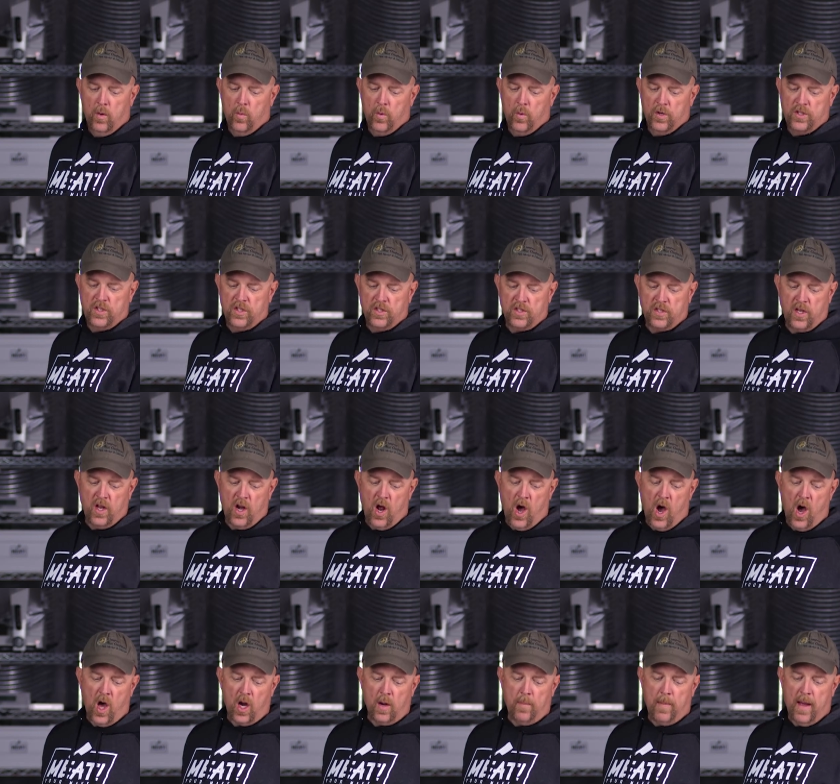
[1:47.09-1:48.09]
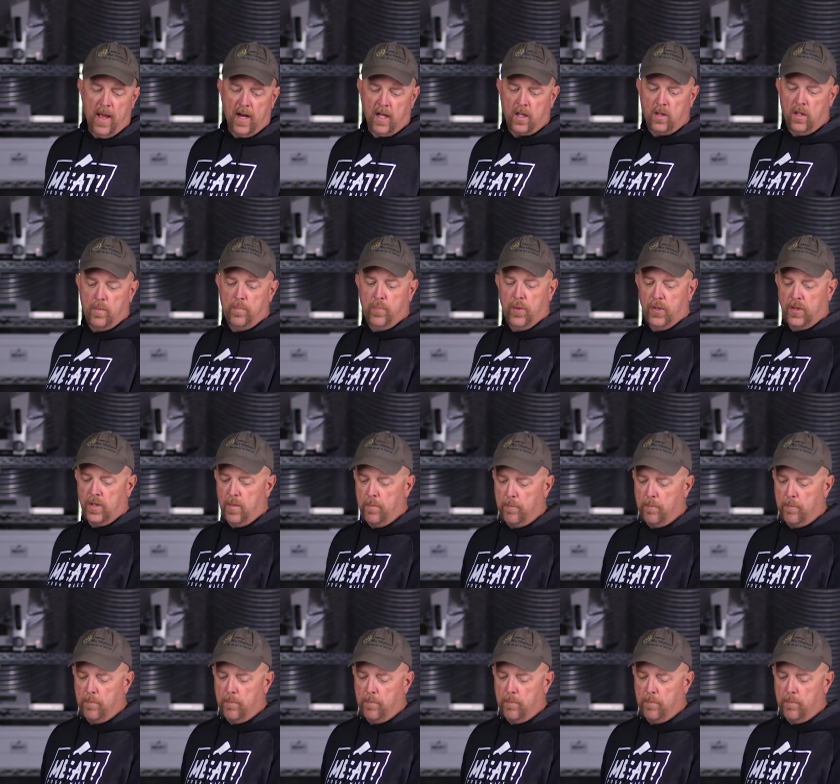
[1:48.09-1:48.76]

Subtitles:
which is going to automatically put the